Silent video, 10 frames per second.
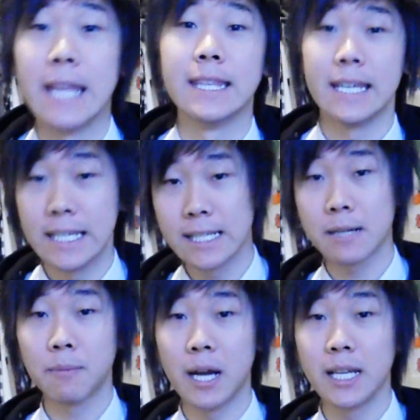and the
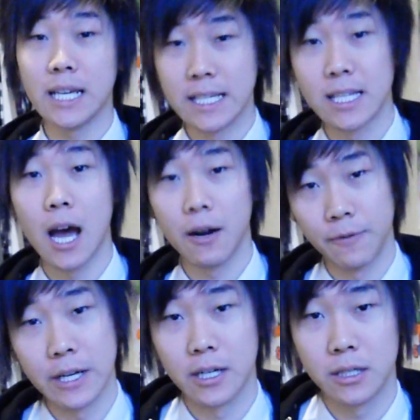Easter Bunny is
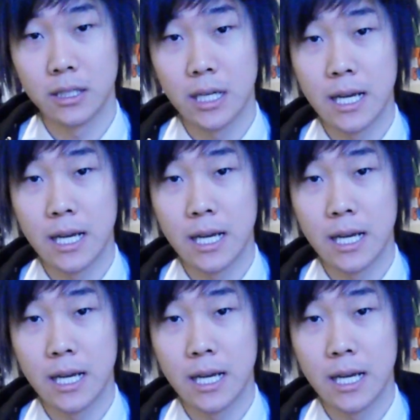not real.